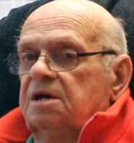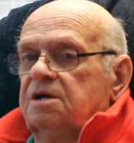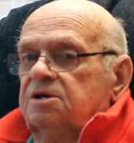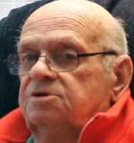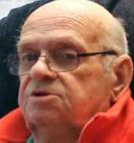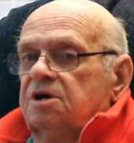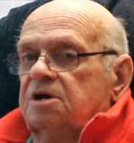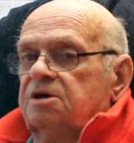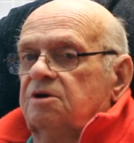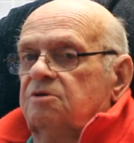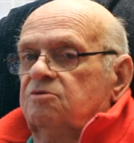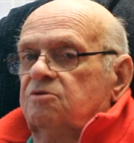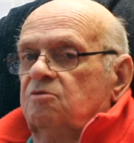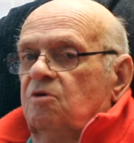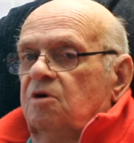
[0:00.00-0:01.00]
to check
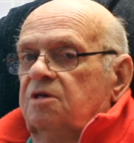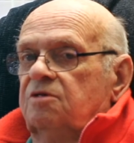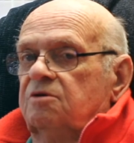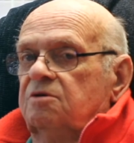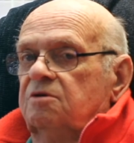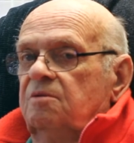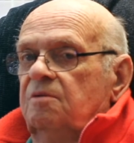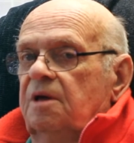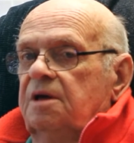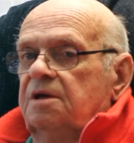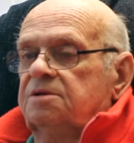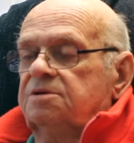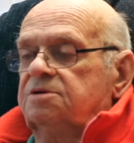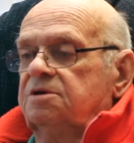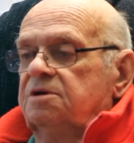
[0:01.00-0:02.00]
out the weather
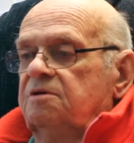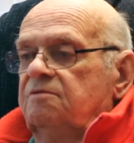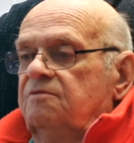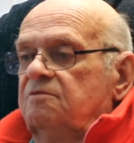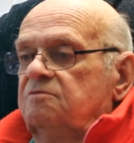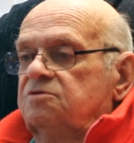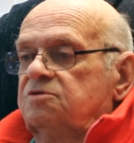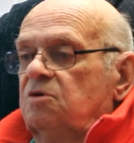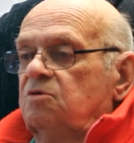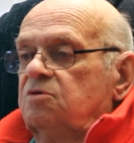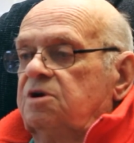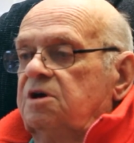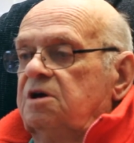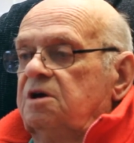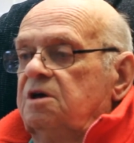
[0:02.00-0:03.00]
and see if it was
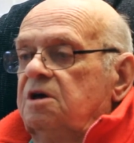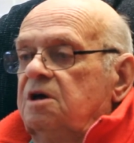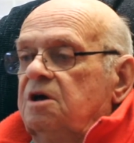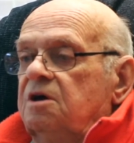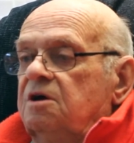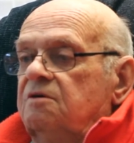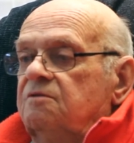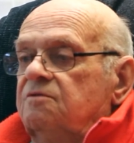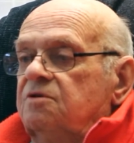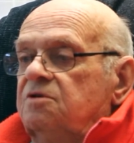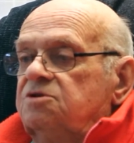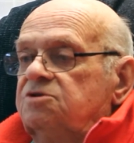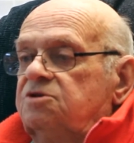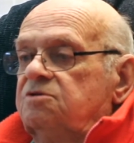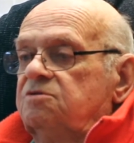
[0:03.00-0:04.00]
okay for the
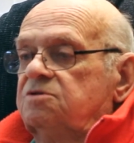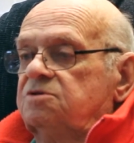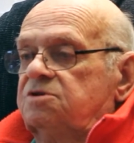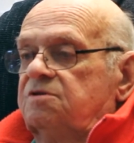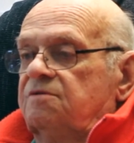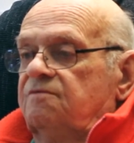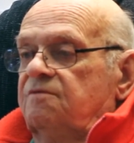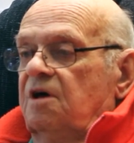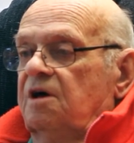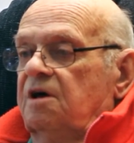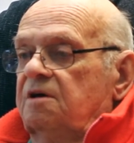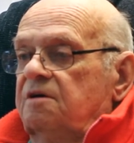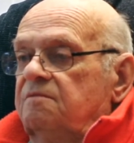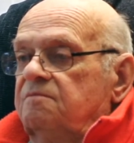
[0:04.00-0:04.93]
students to fly.